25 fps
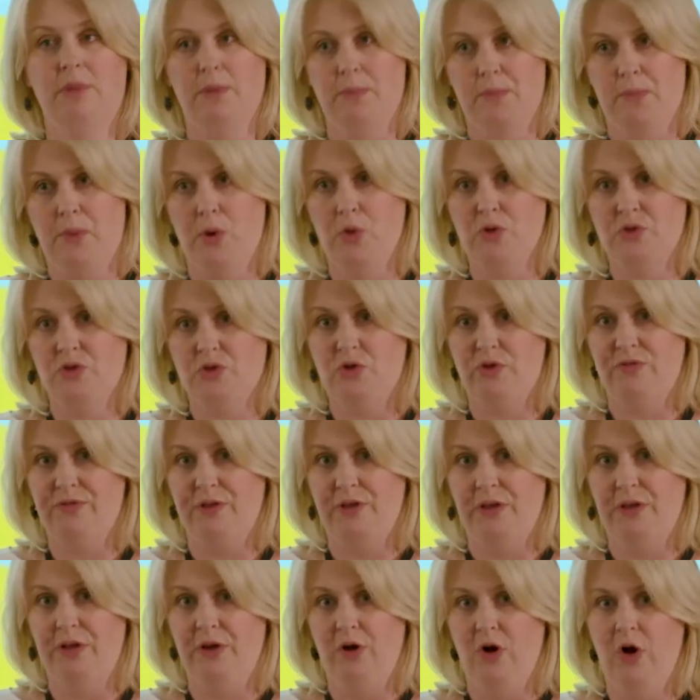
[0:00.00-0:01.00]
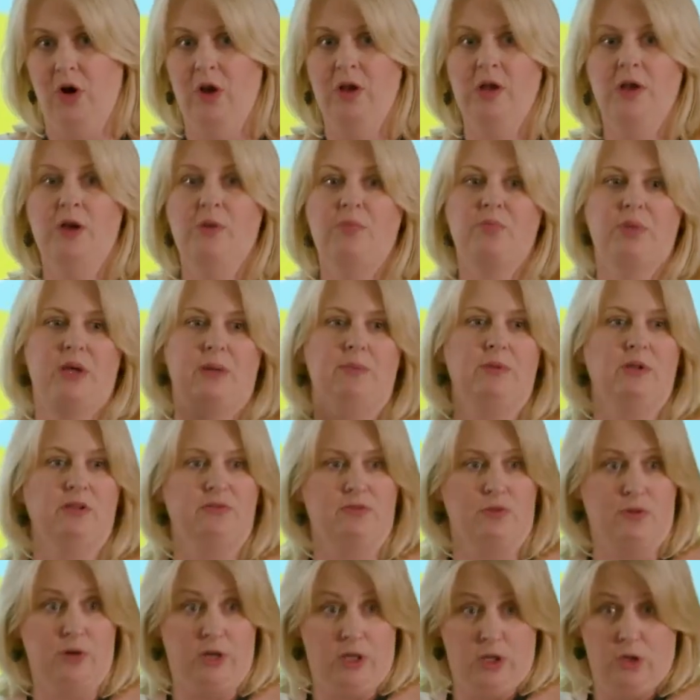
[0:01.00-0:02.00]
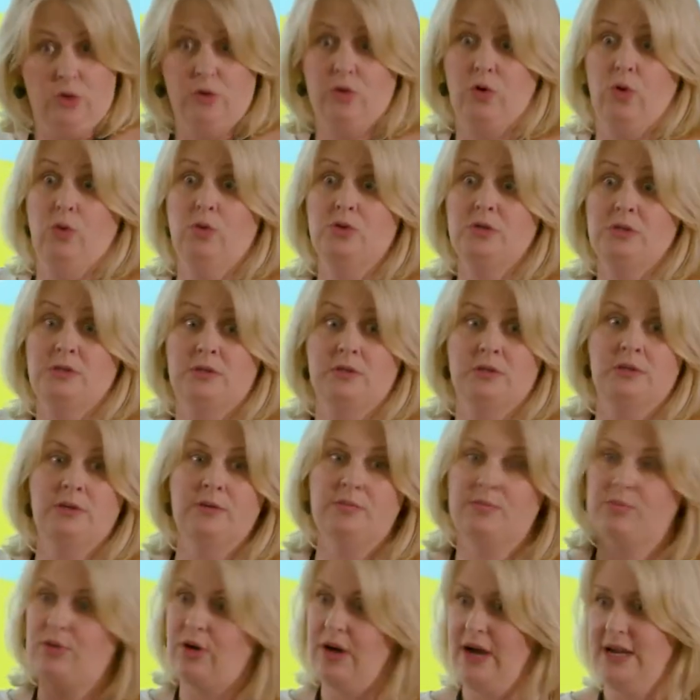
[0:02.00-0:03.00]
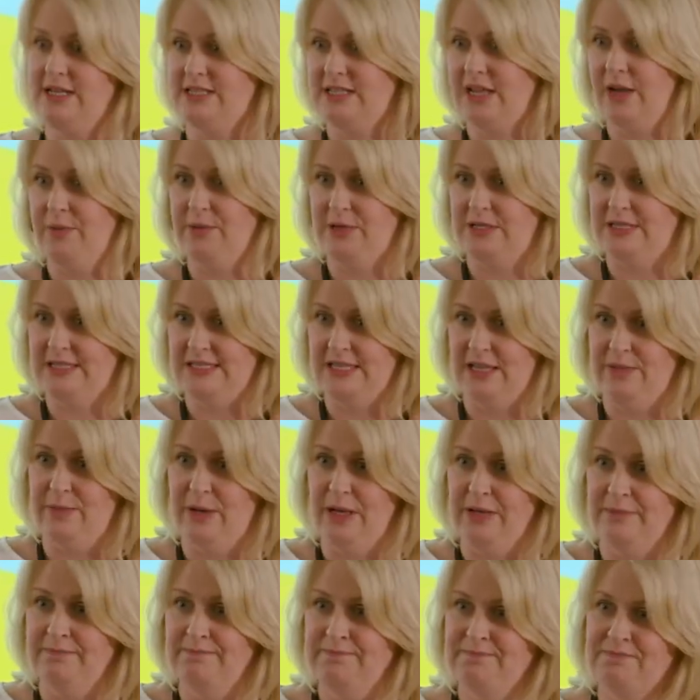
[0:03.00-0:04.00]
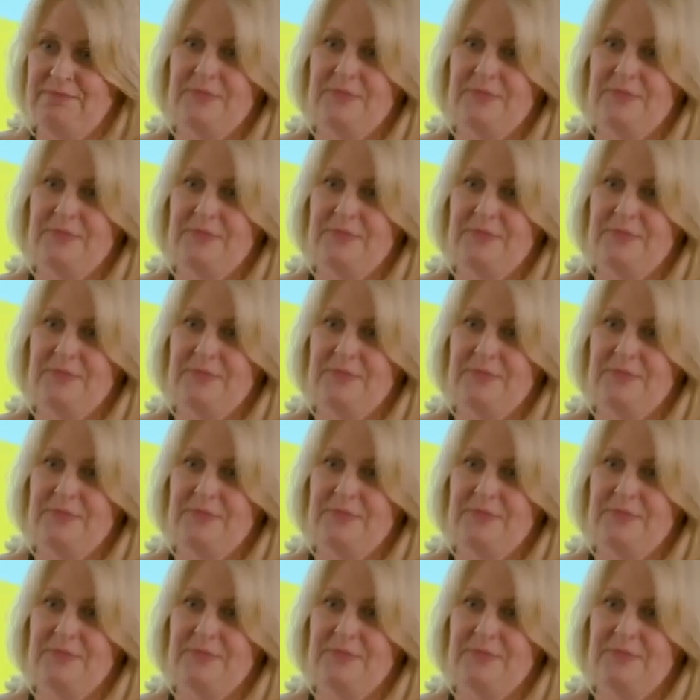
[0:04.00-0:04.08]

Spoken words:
Most often than not, people have already Googled prior to coming to see me.